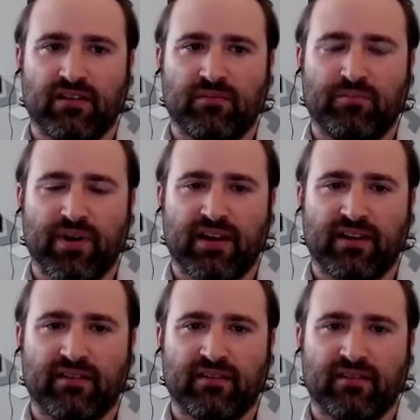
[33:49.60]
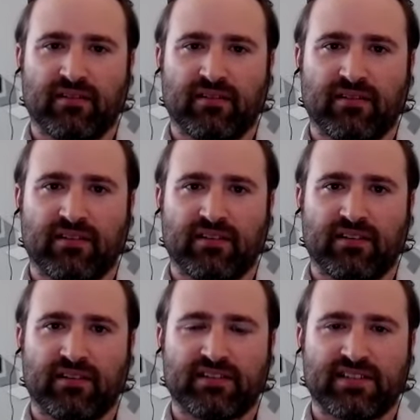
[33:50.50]
But
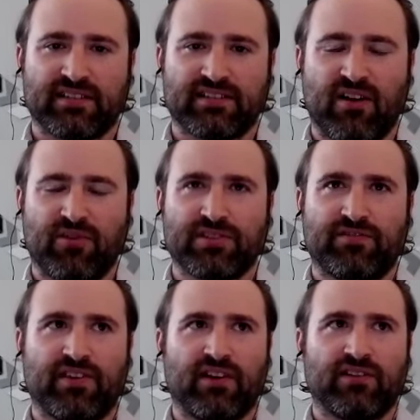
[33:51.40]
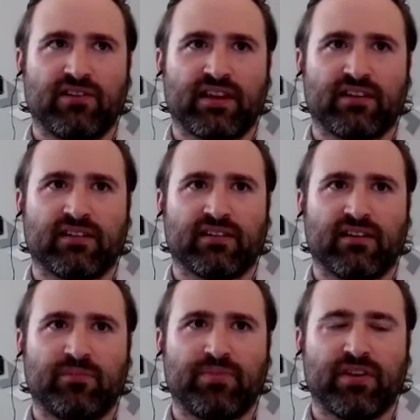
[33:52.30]
it has always felt like
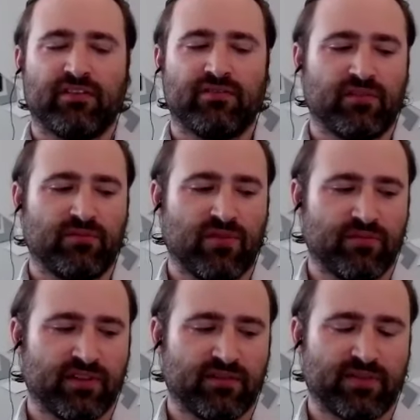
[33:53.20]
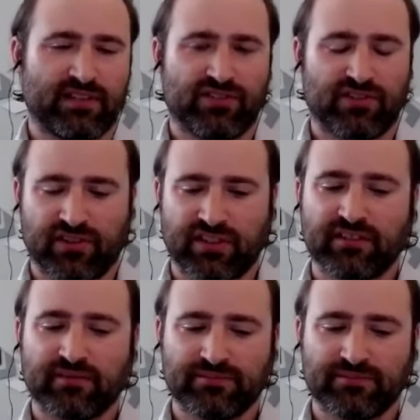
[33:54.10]
a pivotal moment in my journey.